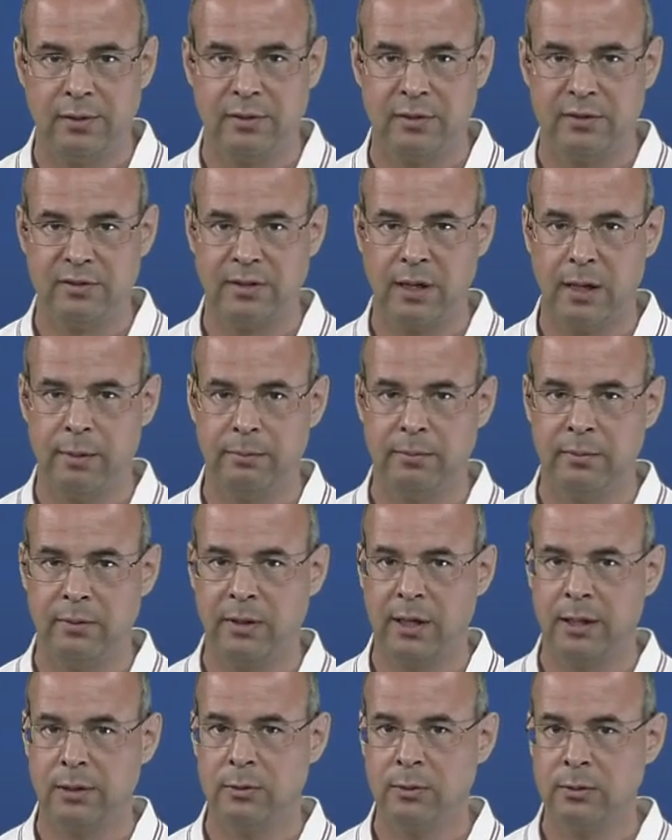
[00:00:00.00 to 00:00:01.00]
Some,
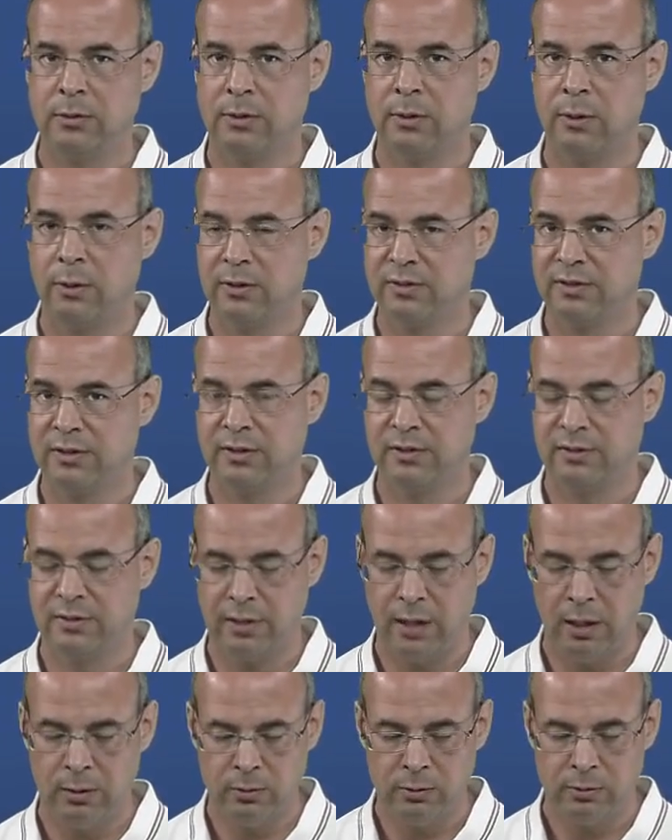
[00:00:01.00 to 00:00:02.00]
like ut clauses,
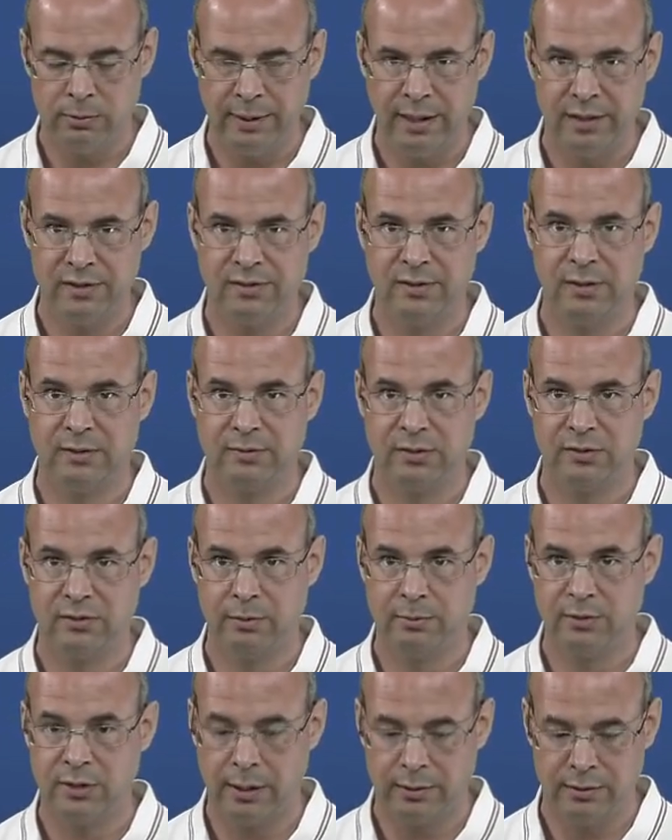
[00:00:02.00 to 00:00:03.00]
are always in the
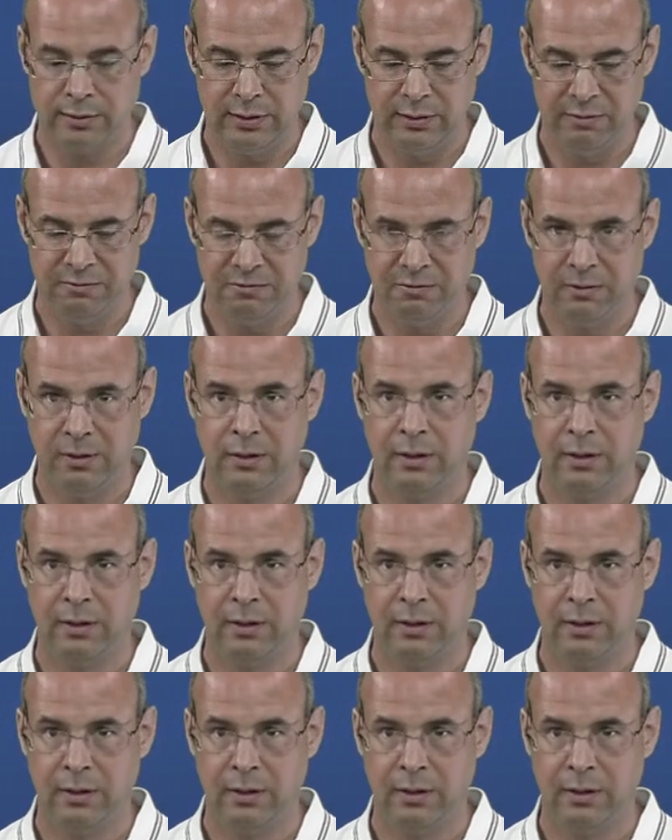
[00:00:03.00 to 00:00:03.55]
subjunctive.